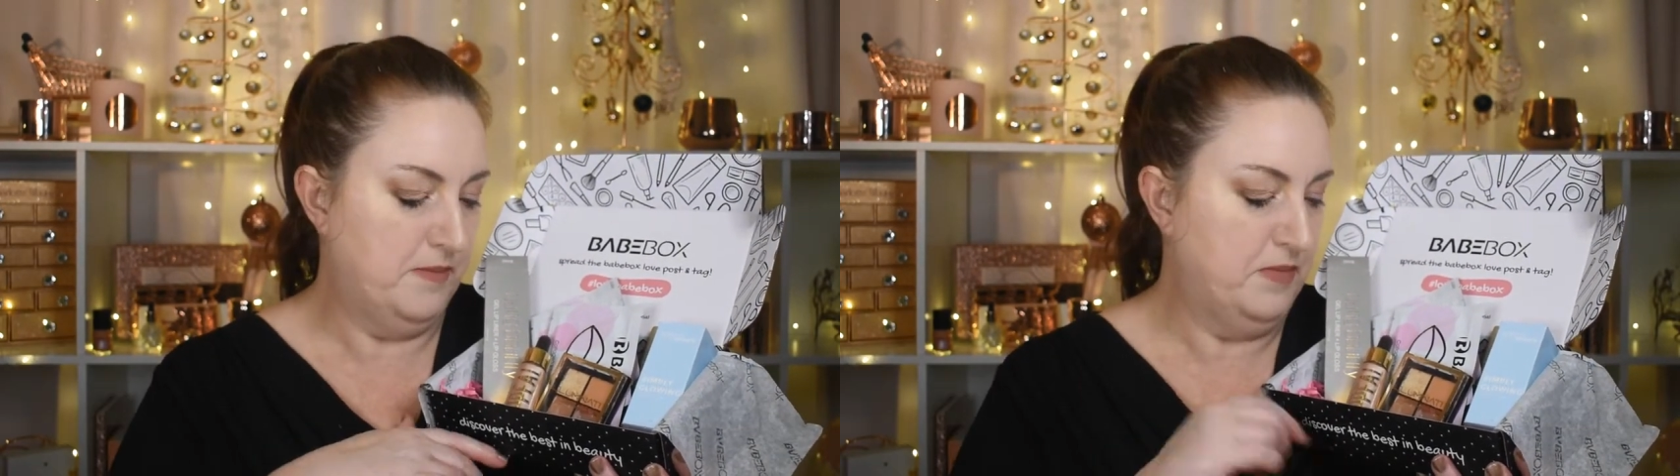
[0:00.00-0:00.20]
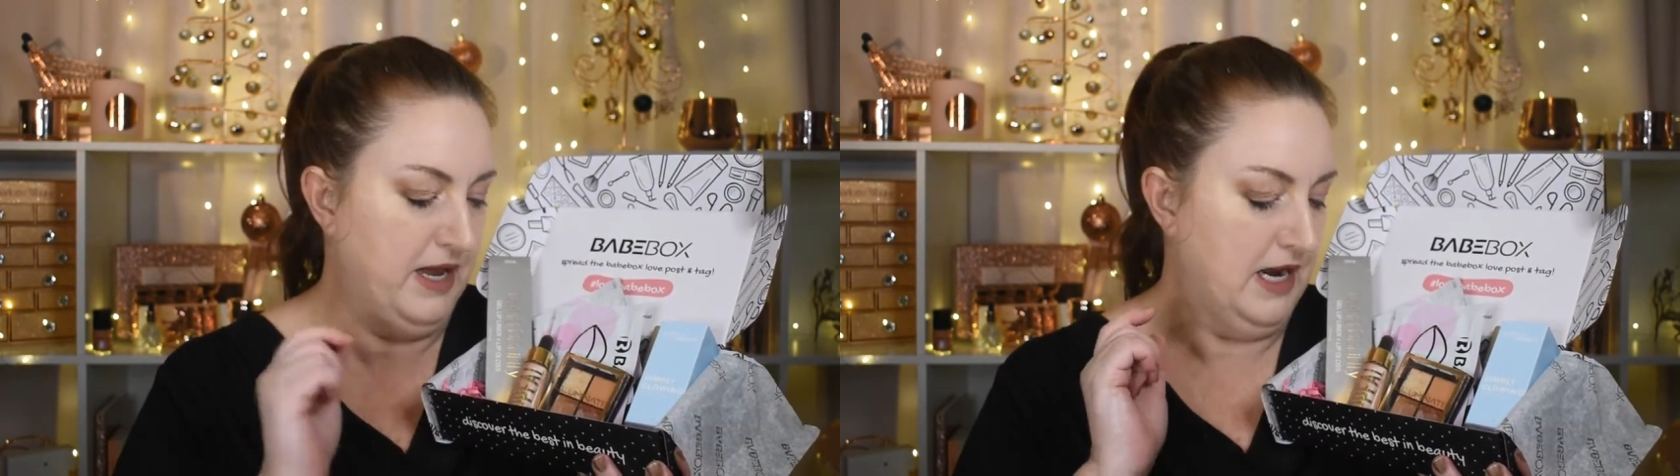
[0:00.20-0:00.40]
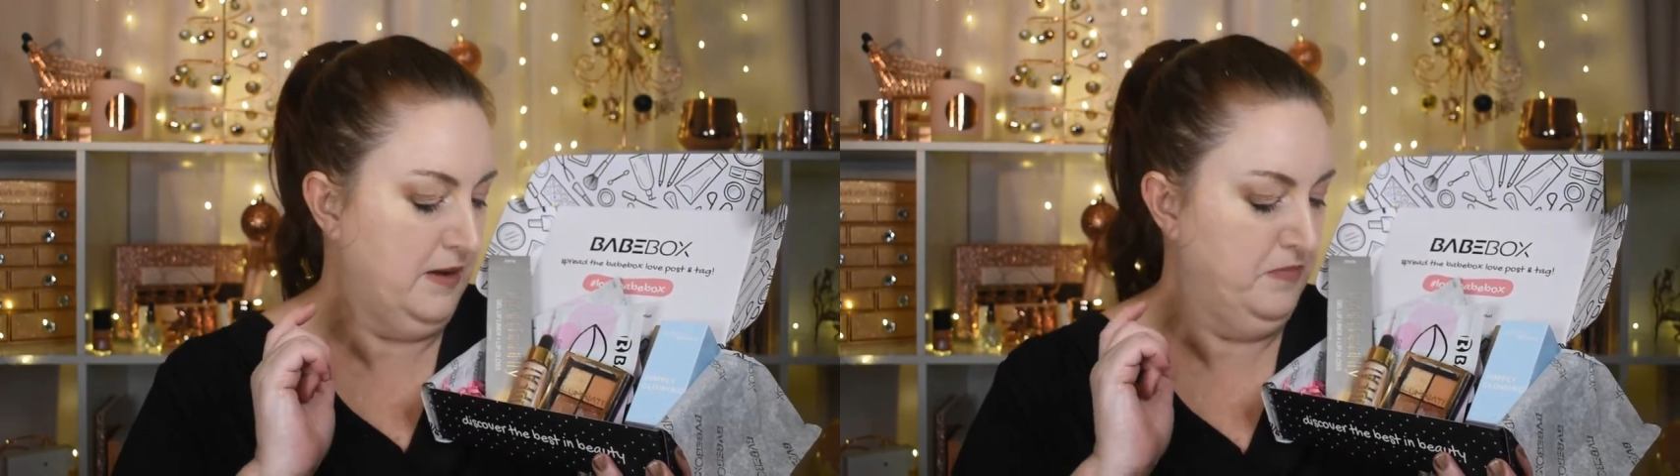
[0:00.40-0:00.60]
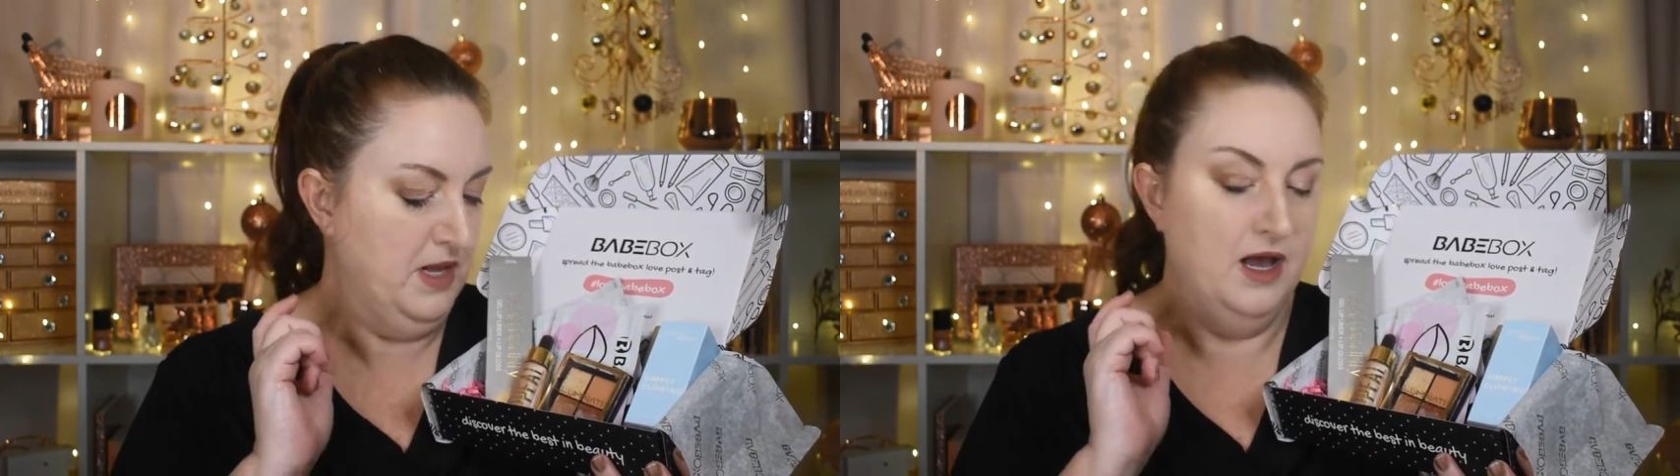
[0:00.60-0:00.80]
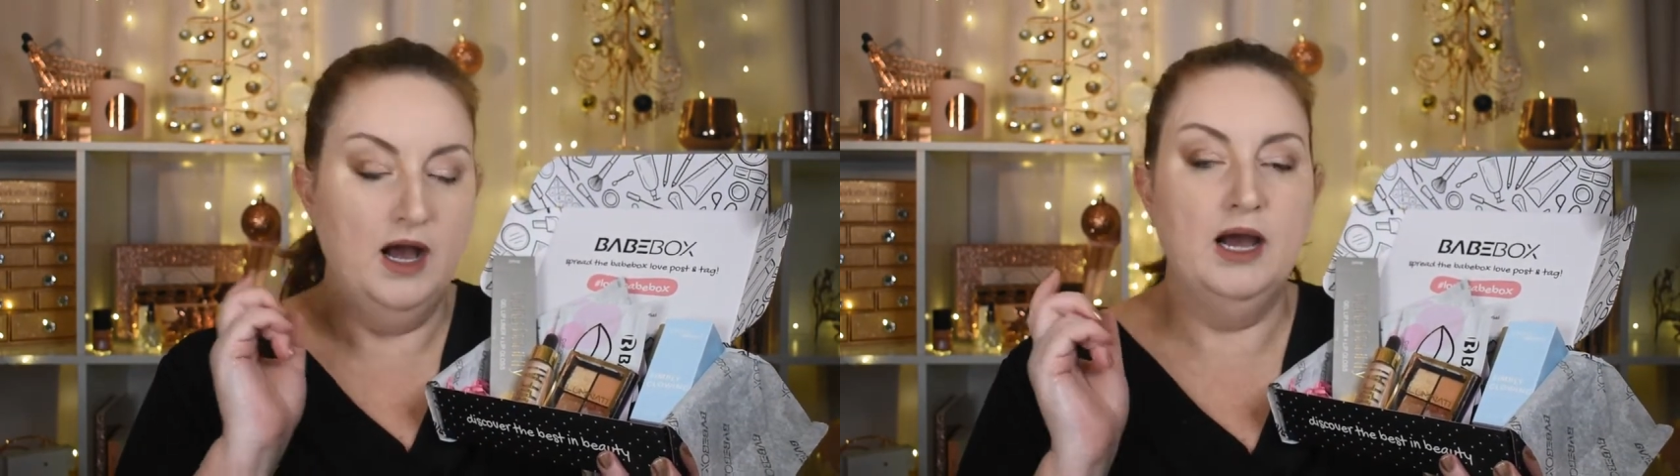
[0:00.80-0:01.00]
But
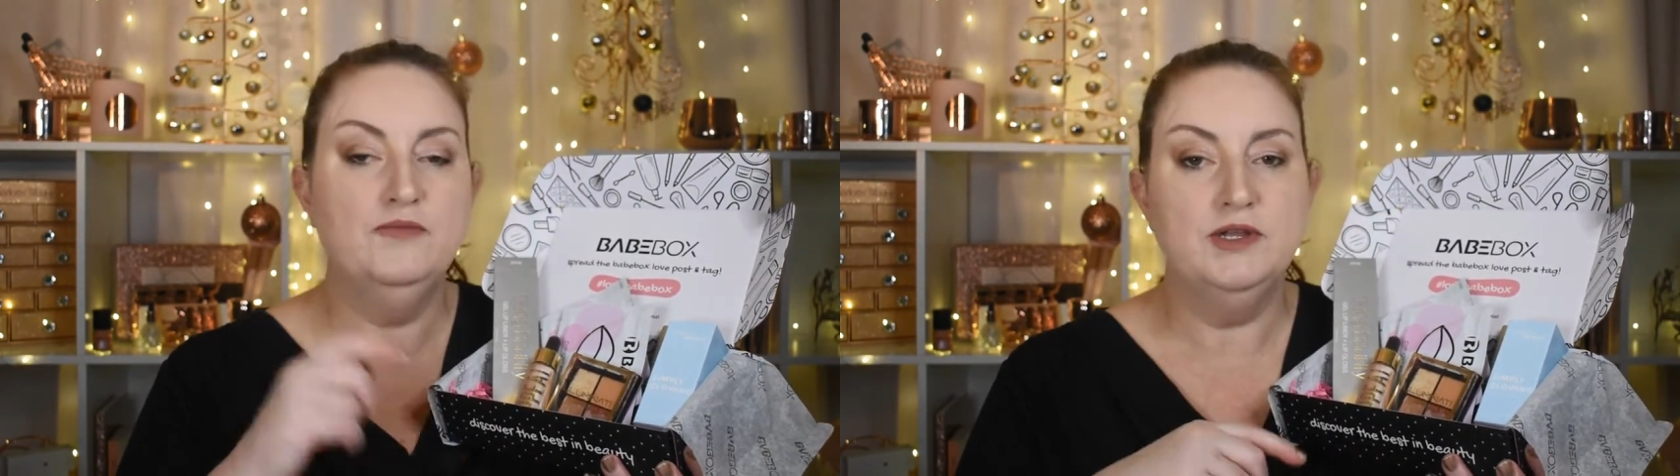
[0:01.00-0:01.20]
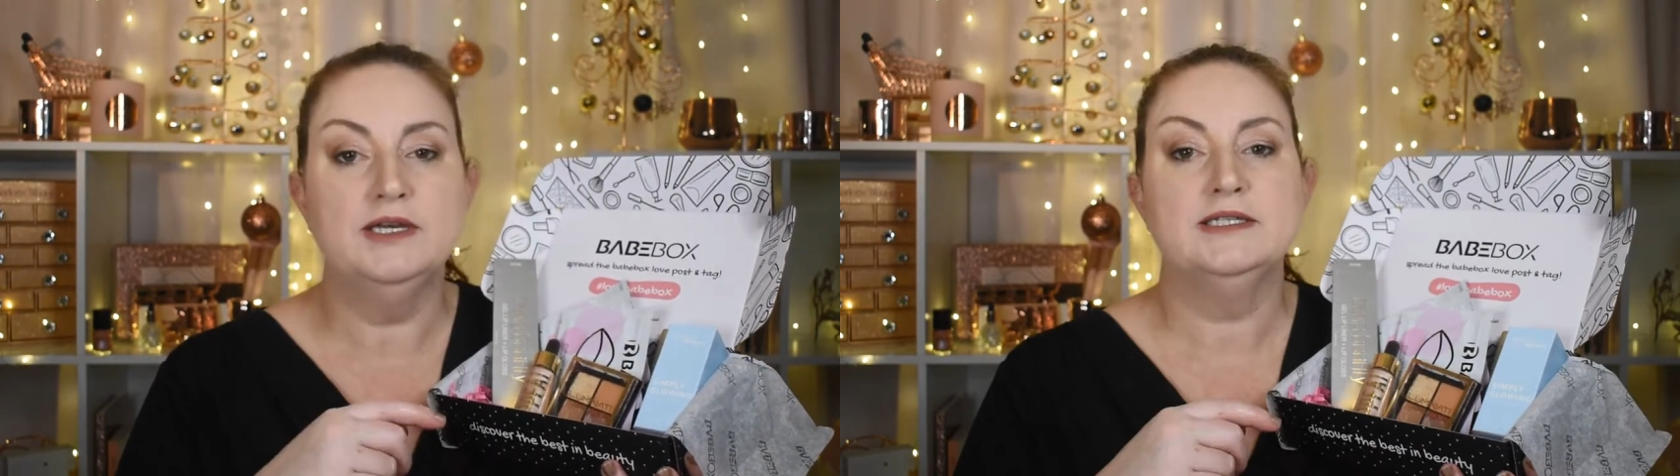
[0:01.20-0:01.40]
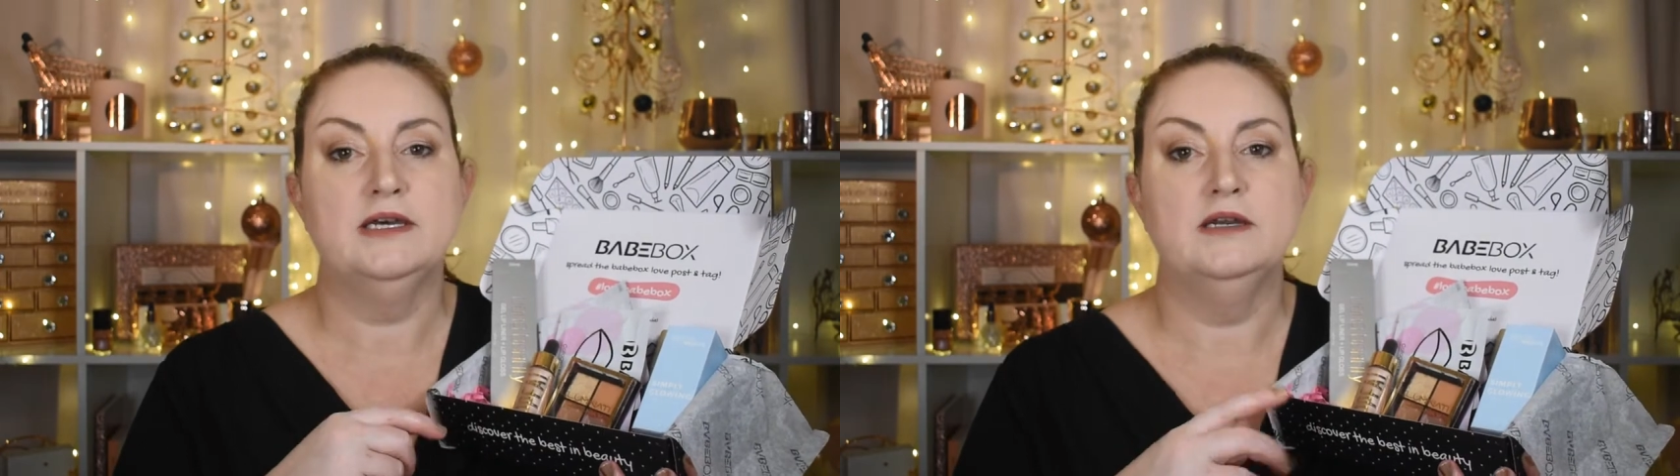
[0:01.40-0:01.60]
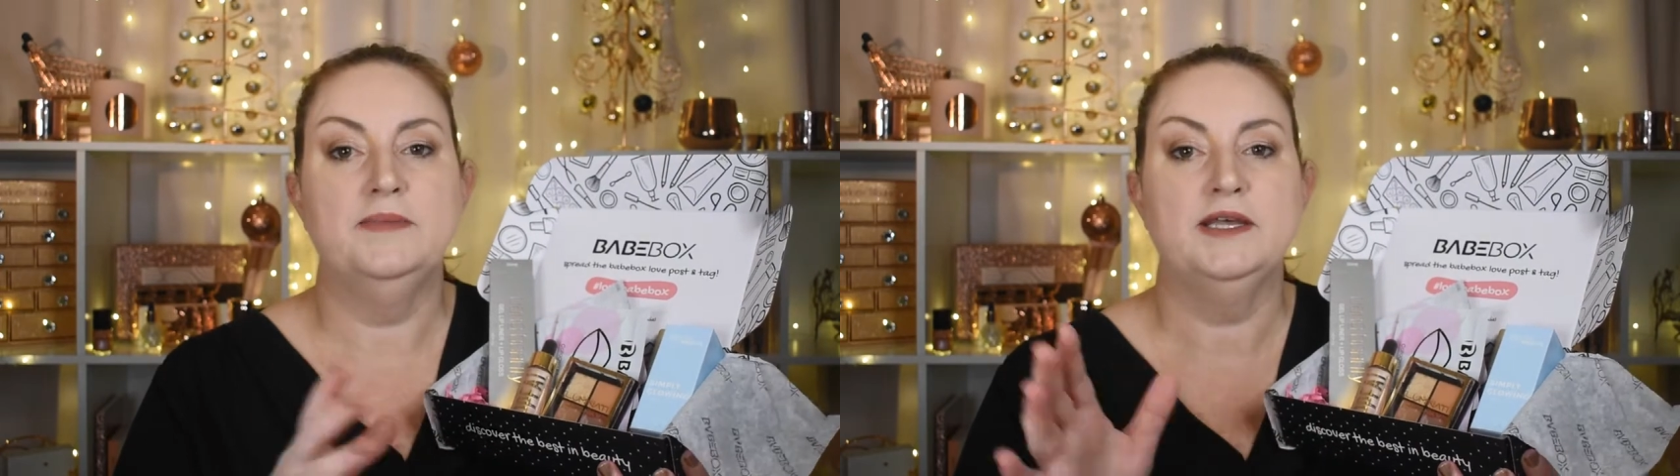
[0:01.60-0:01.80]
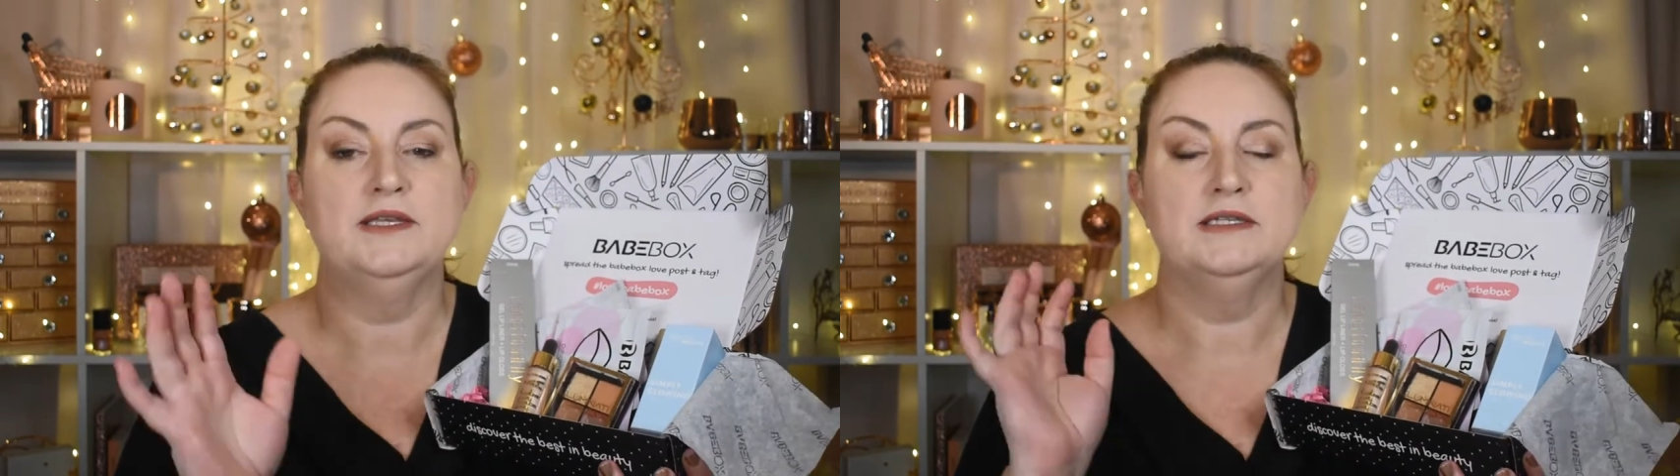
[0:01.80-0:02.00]
I'm really excited
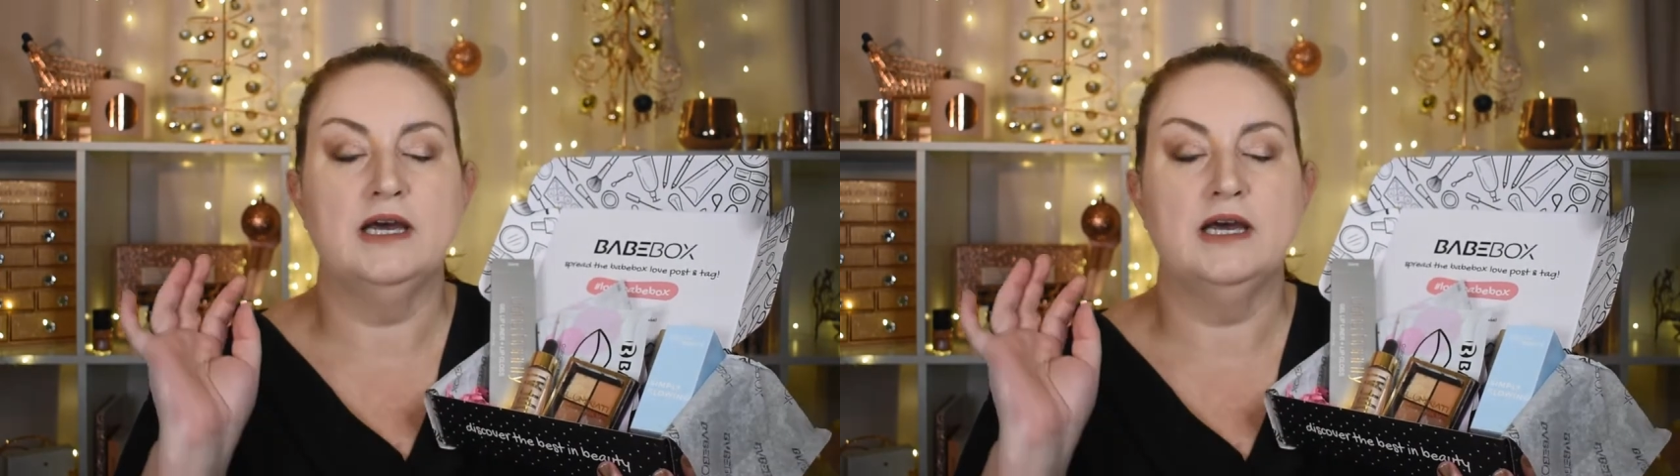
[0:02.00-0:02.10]
about this.